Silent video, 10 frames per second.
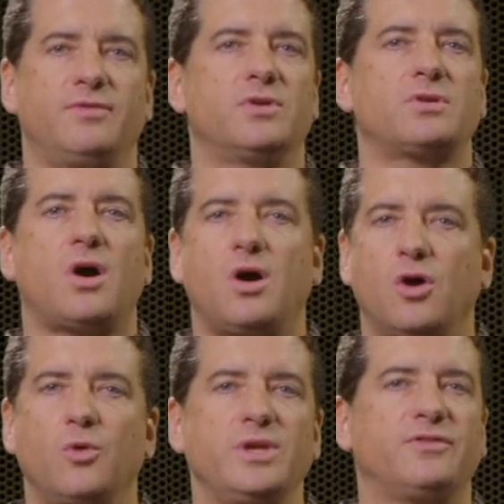there's
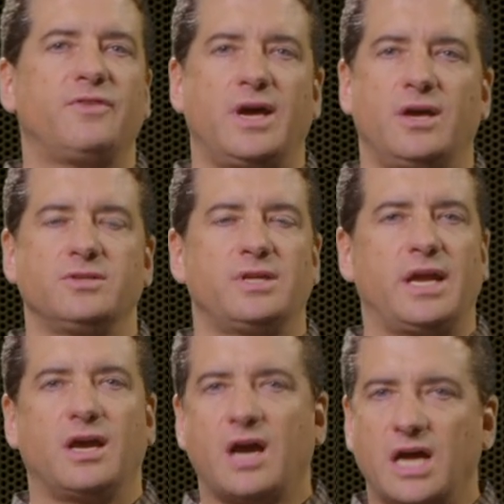always files that
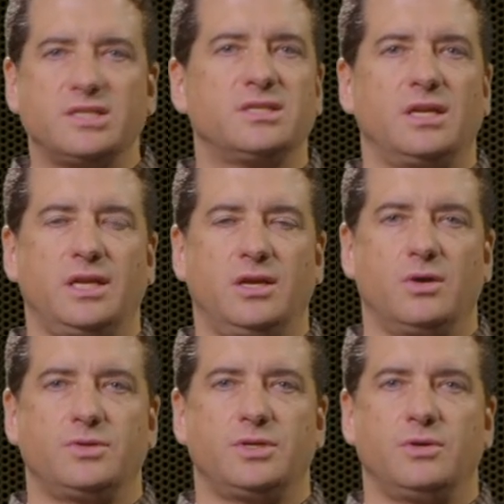I constantly
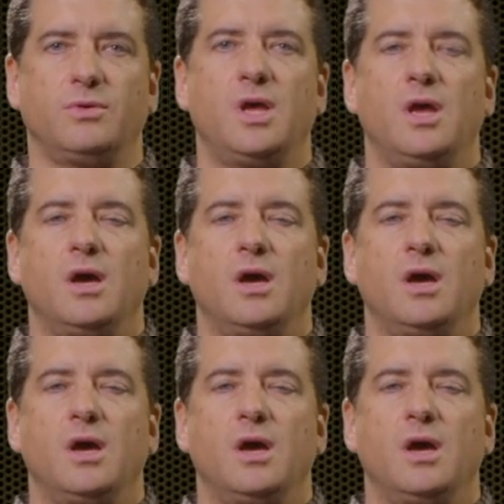go to.